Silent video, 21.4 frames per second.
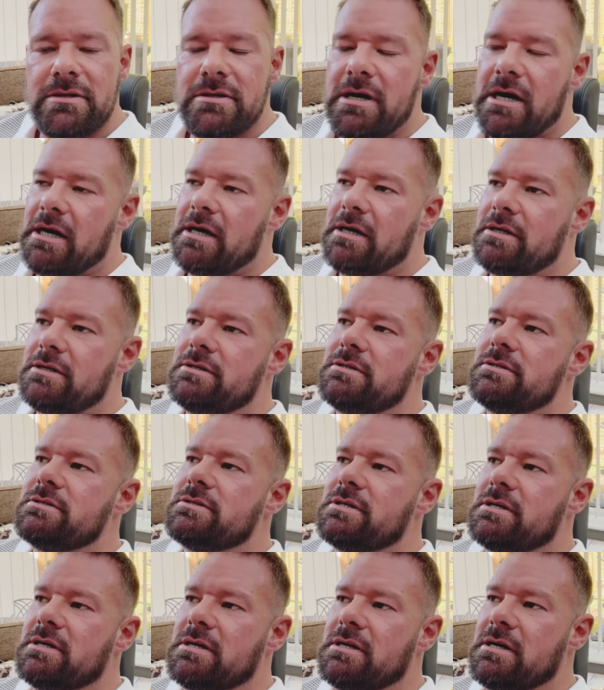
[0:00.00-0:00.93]
and
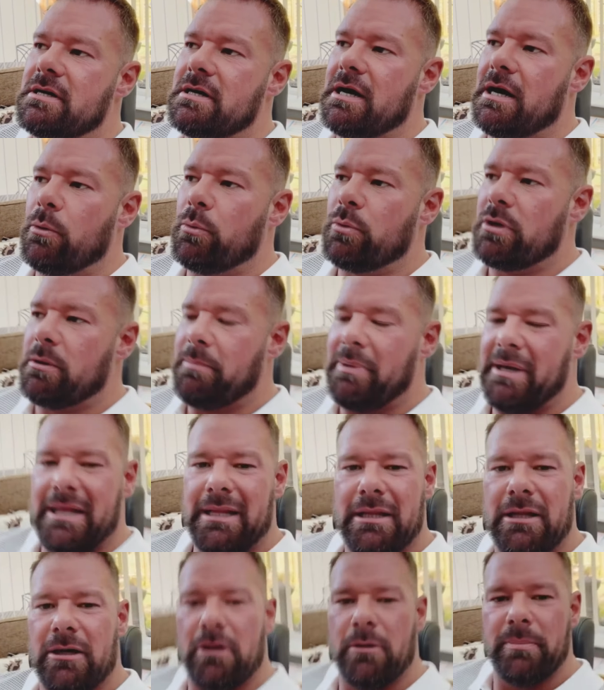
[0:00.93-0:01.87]
I want to be a
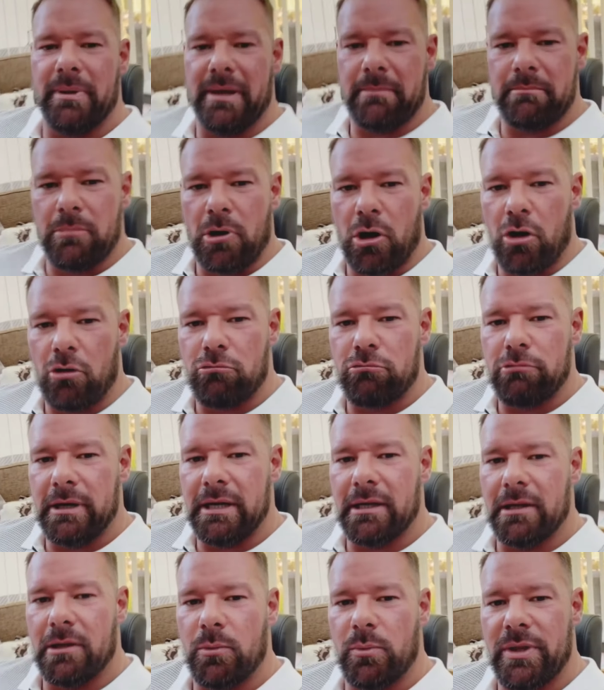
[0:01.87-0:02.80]
little bit more
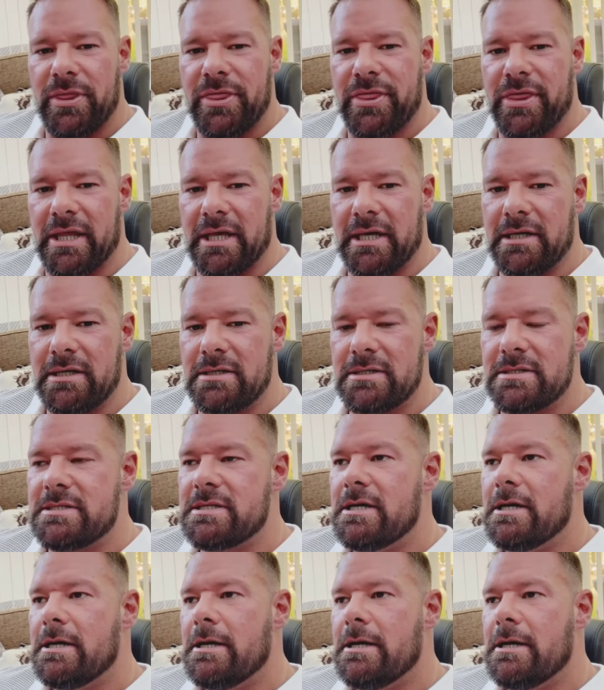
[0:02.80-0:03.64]
real with things.